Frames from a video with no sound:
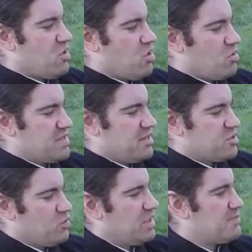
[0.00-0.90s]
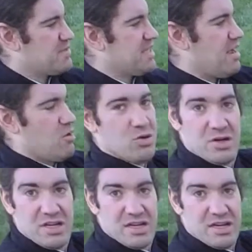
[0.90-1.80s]
arm down to a Lop Sao,
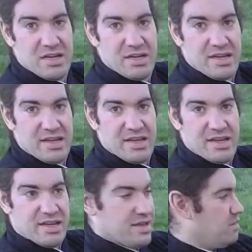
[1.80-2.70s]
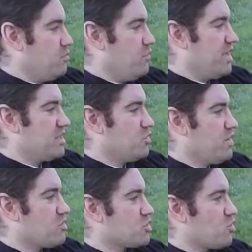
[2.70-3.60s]
moving into
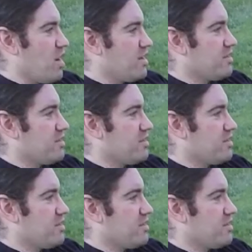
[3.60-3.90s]
another strike.